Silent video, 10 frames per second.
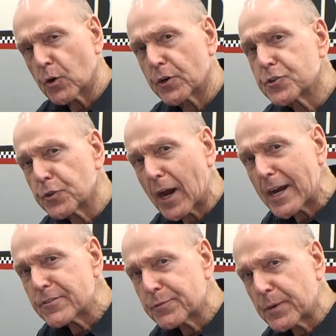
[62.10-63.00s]
or
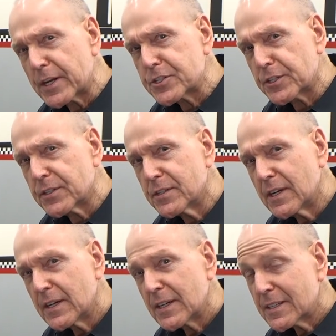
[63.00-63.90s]
drive pressure
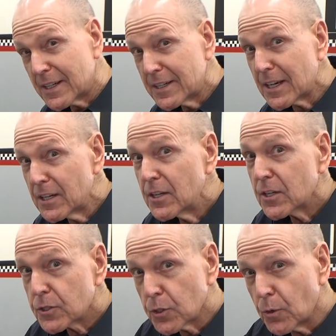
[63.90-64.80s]
kind of
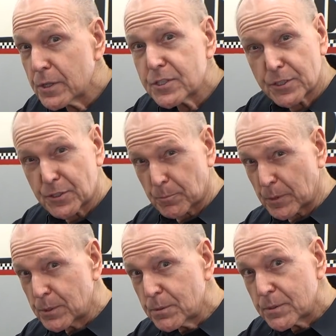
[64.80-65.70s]
going to the
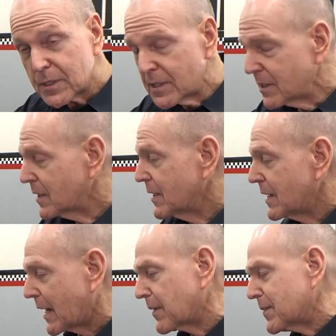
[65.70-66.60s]
moon.
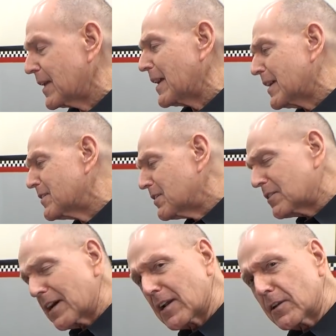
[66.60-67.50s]
And, and
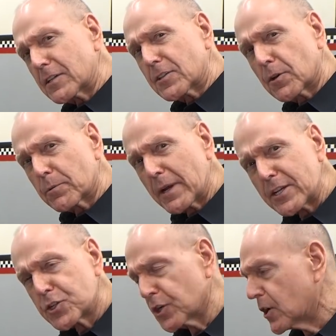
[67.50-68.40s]
you've got to look at the
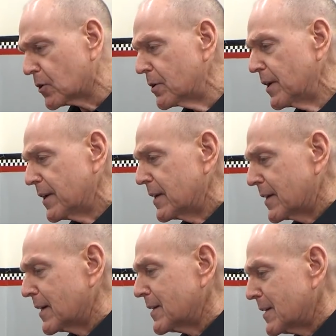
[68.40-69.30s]
ratio
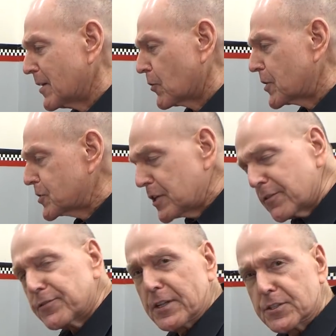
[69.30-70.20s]
or the
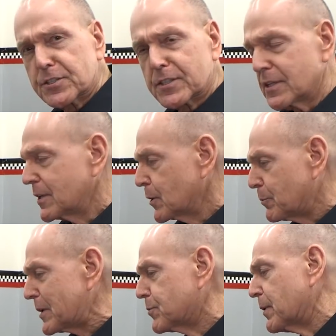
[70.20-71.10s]
difference
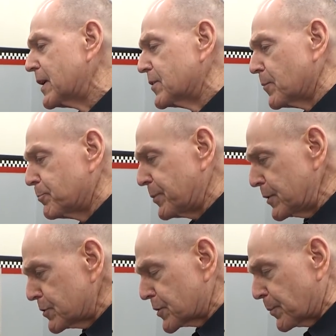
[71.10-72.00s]
between the
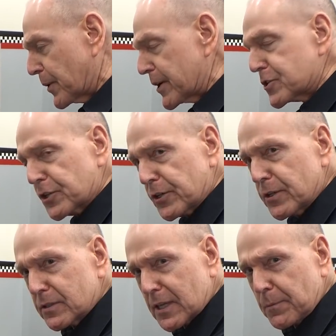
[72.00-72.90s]
boost
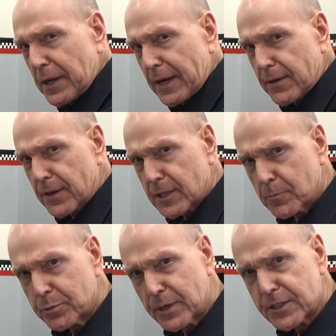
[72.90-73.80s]
pressure coming out of the
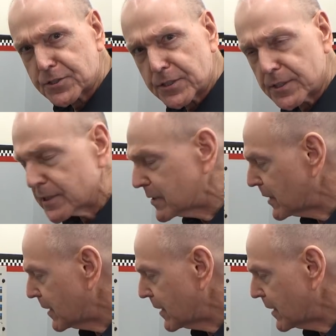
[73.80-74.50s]
compressor